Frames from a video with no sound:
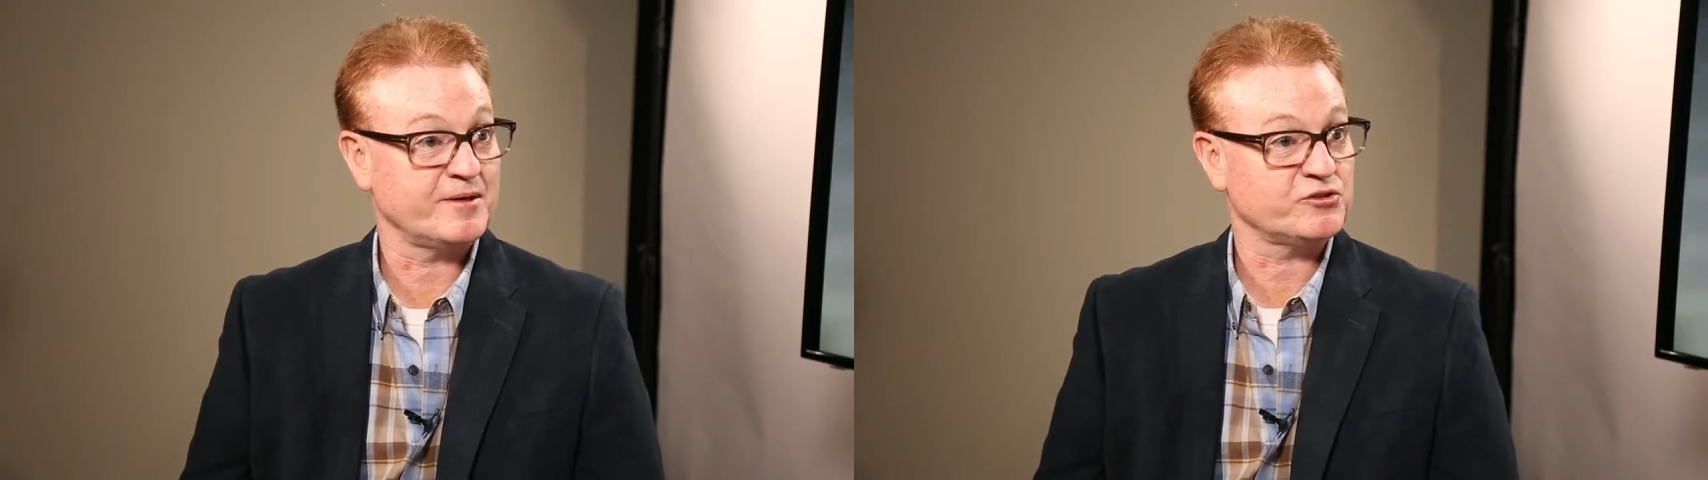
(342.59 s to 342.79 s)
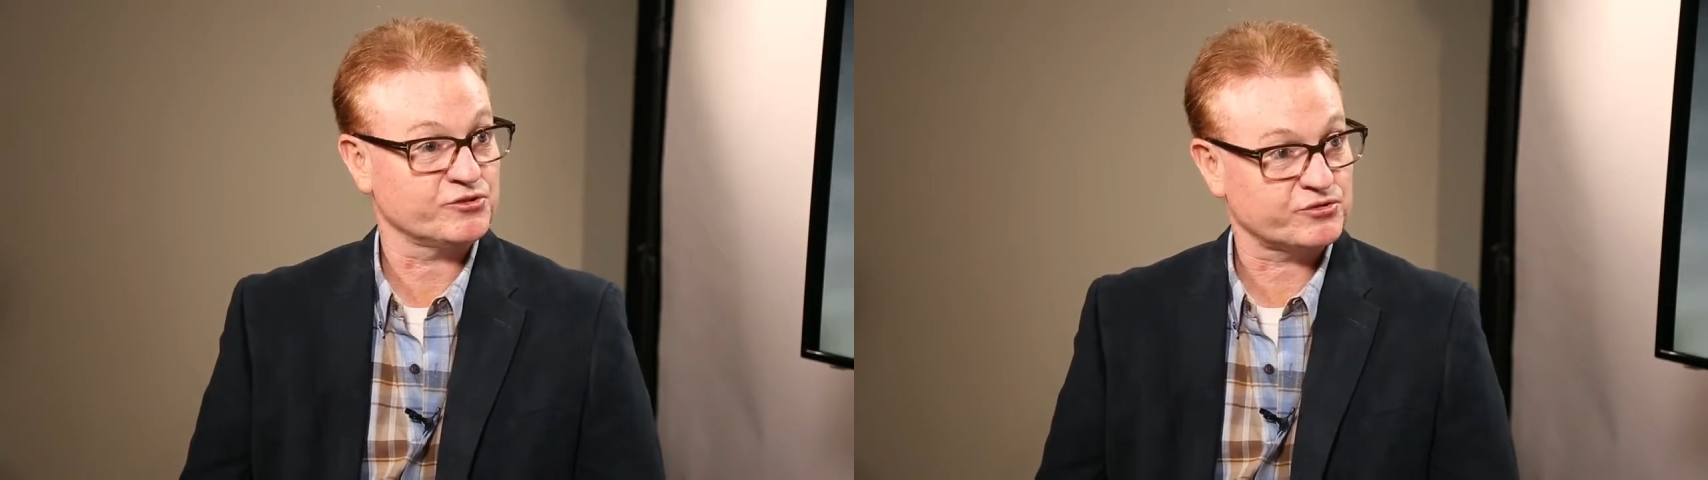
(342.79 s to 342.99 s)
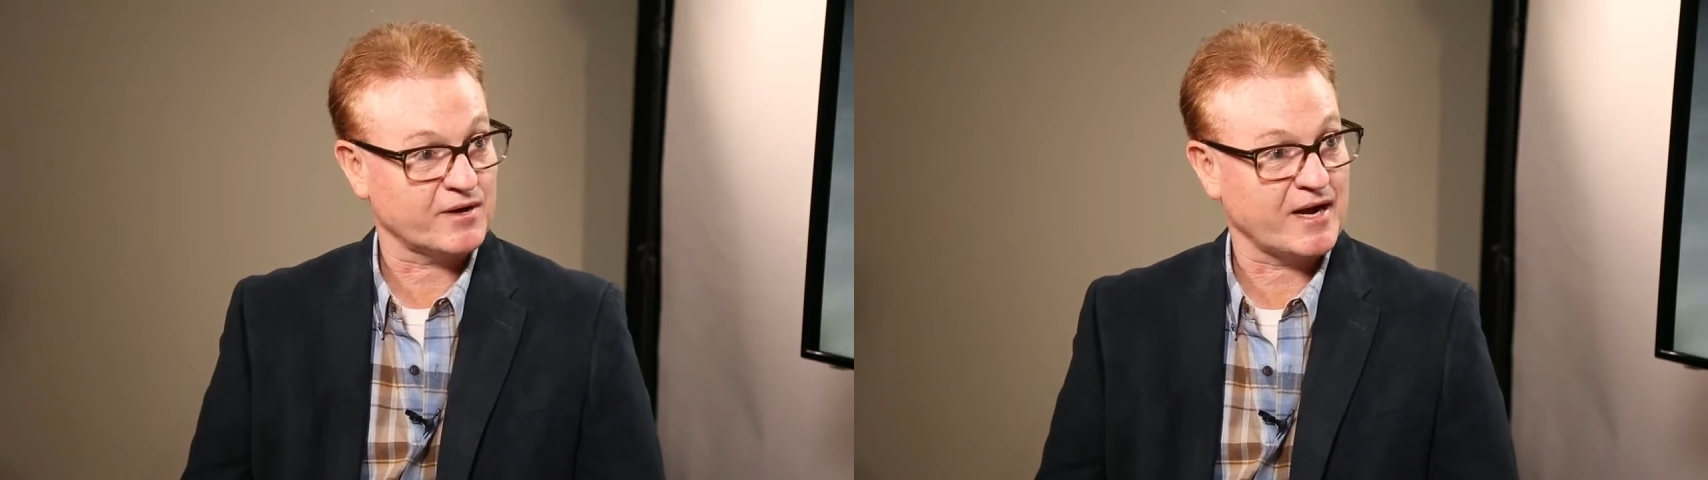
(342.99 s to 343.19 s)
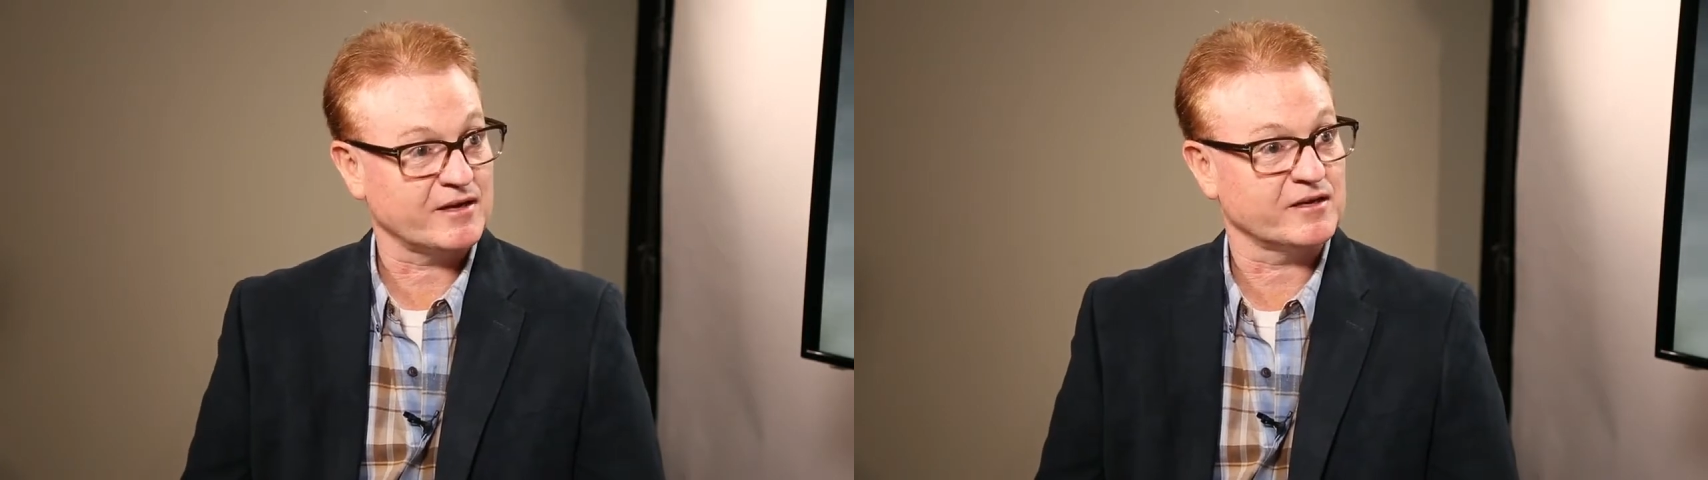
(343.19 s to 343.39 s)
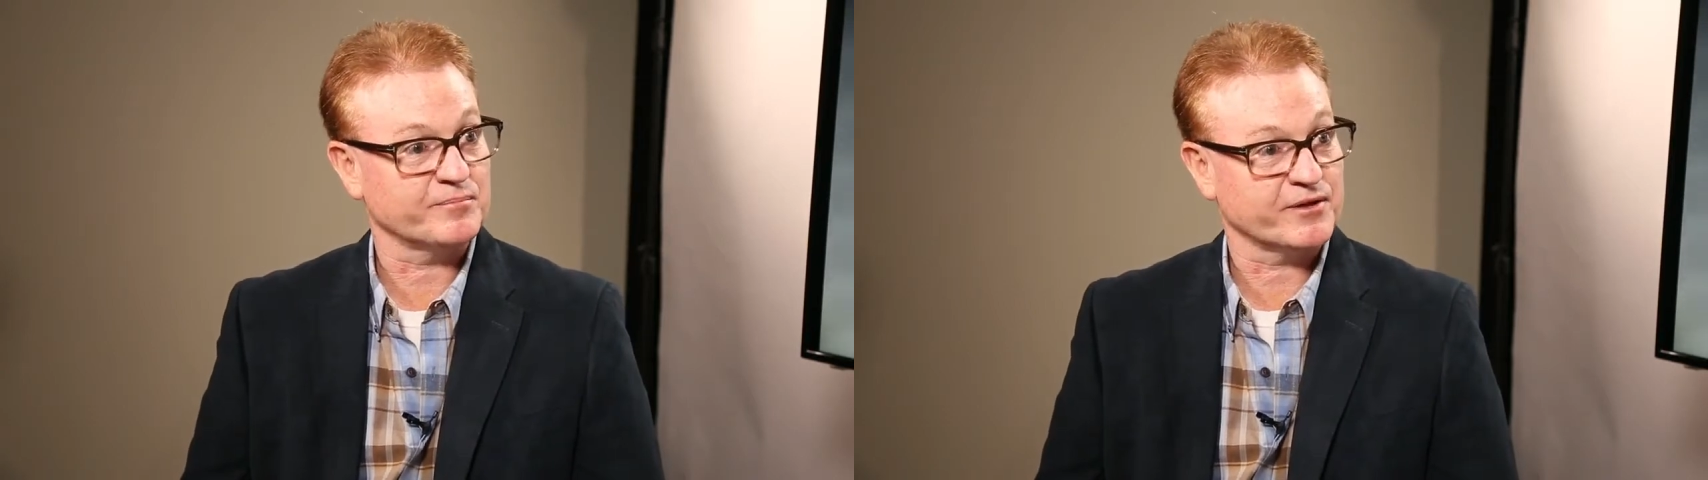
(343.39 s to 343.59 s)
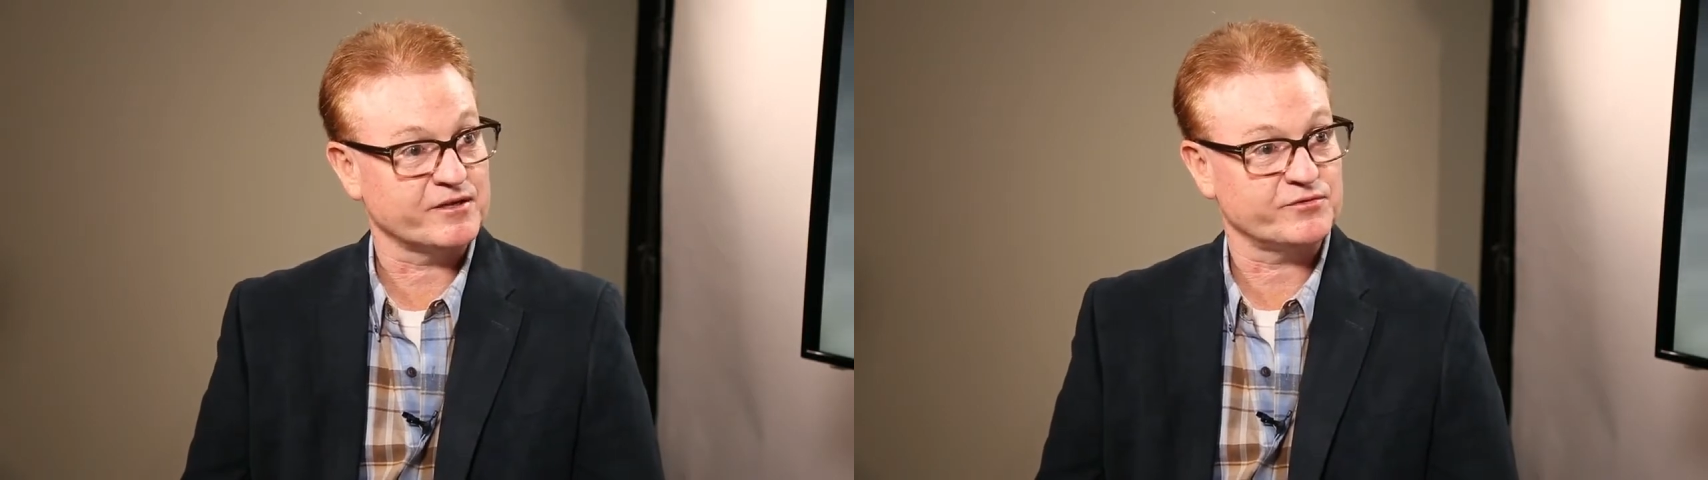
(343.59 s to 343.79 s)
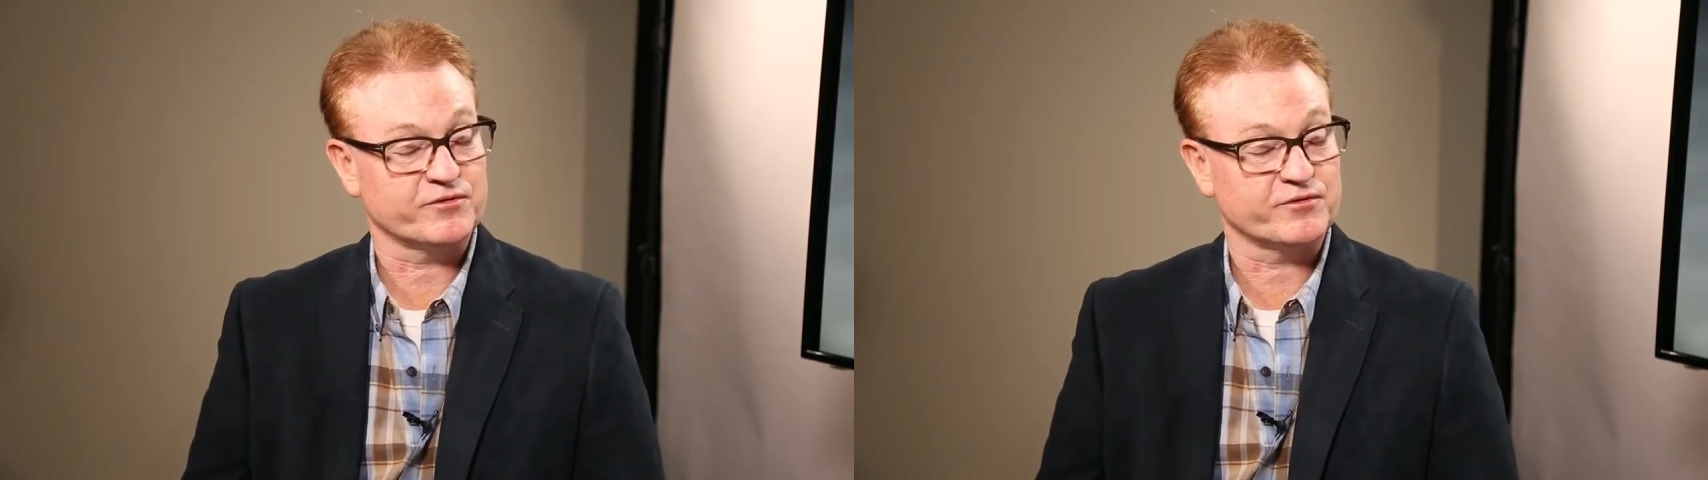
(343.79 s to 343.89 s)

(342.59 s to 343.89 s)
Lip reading: special training in place